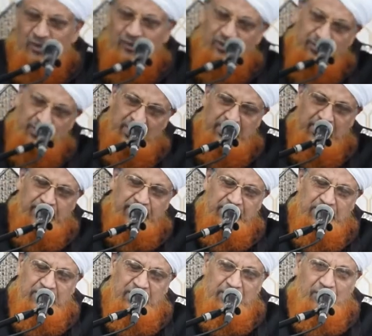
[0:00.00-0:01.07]
We believe
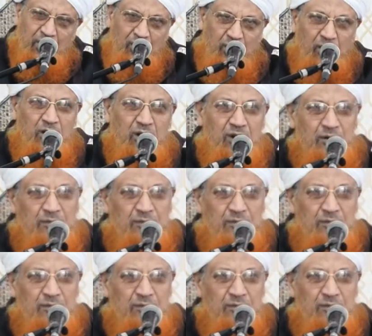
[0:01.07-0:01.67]
in them all.